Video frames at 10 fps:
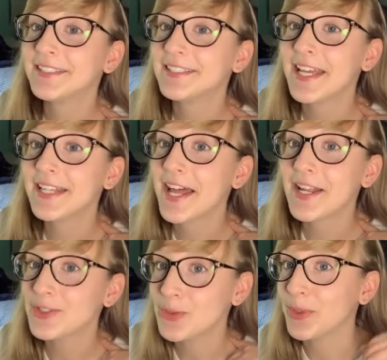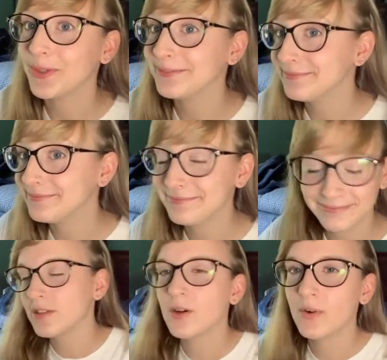take that as you will.
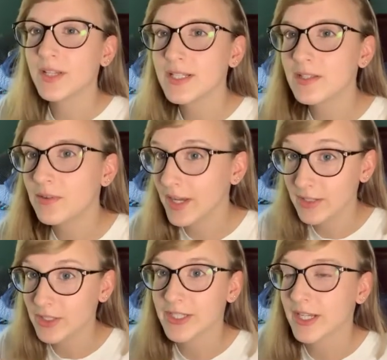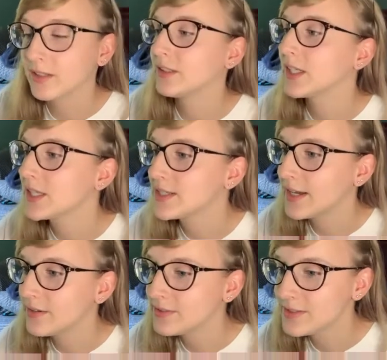So let's go ahead and just take a look at this
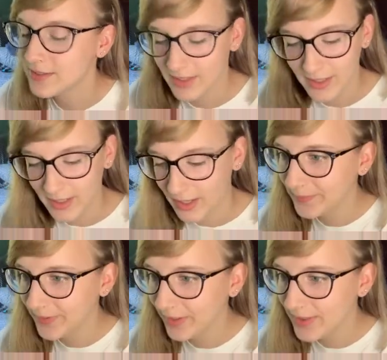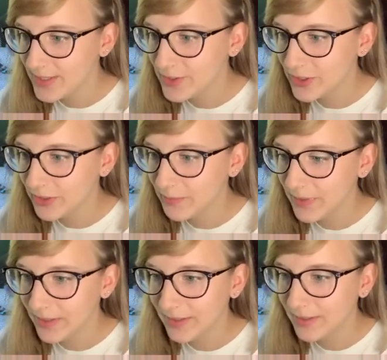house. This took
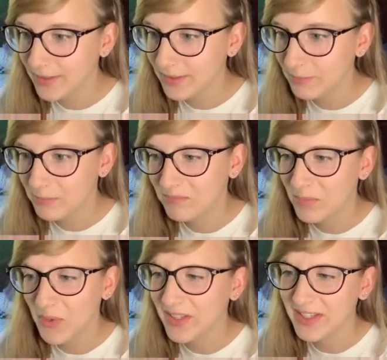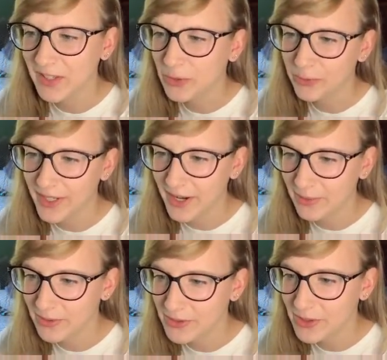me only like 3
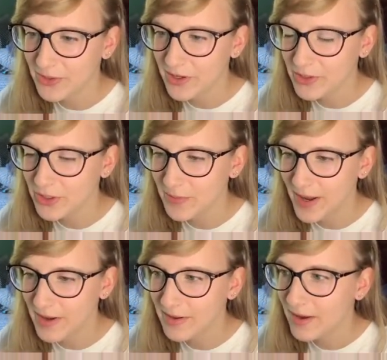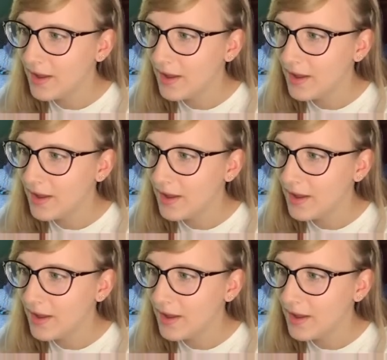hours, so not too bad.